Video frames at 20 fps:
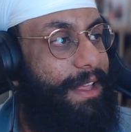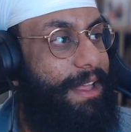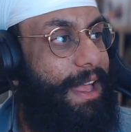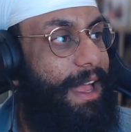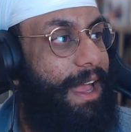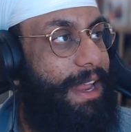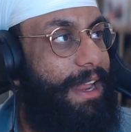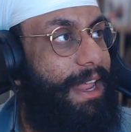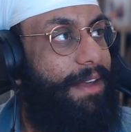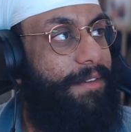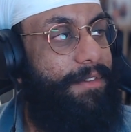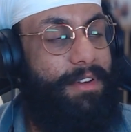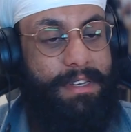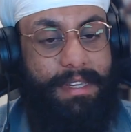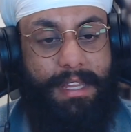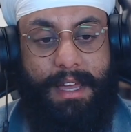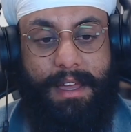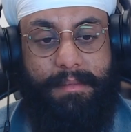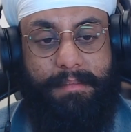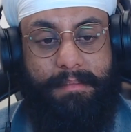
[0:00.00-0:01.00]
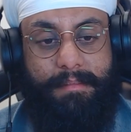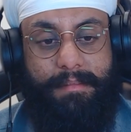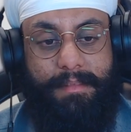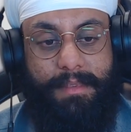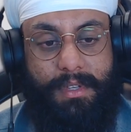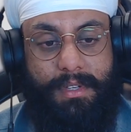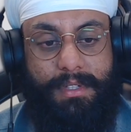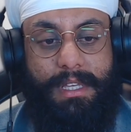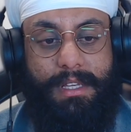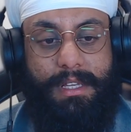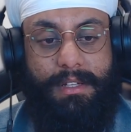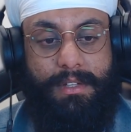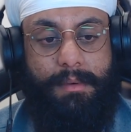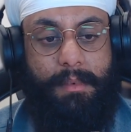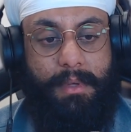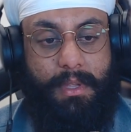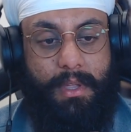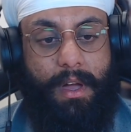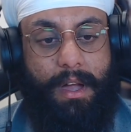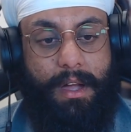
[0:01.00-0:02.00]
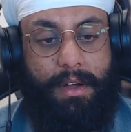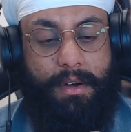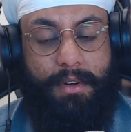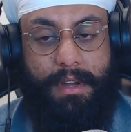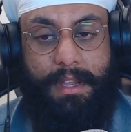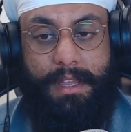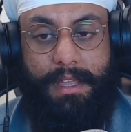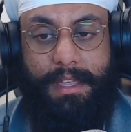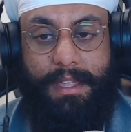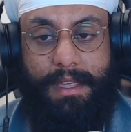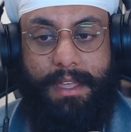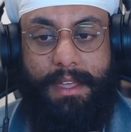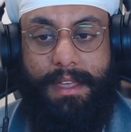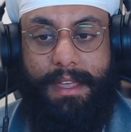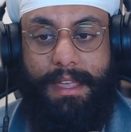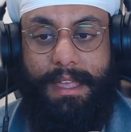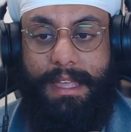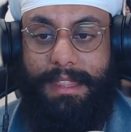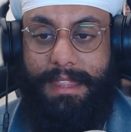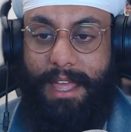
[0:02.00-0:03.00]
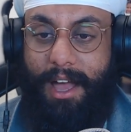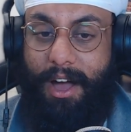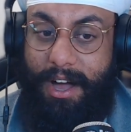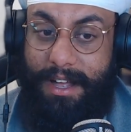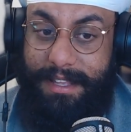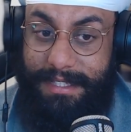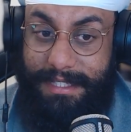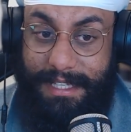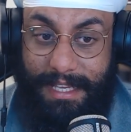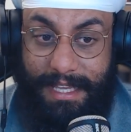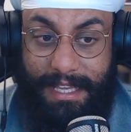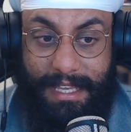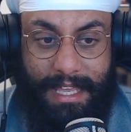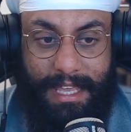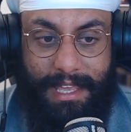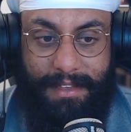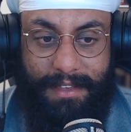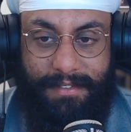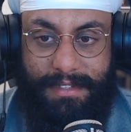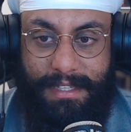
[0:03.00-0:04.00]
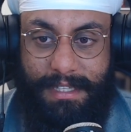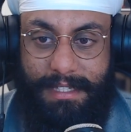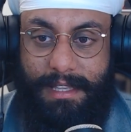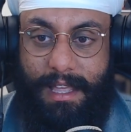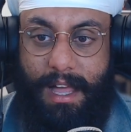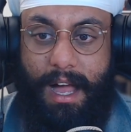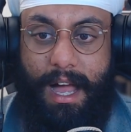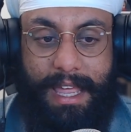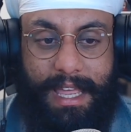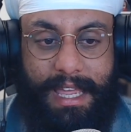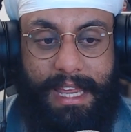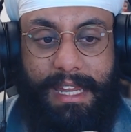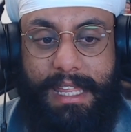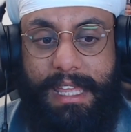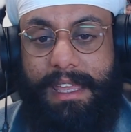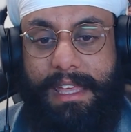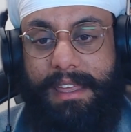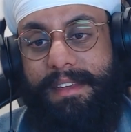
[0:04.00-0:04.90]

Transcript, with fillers: and every time you say to him, "Are you hungry?" he the answer he gives is, "I can eat."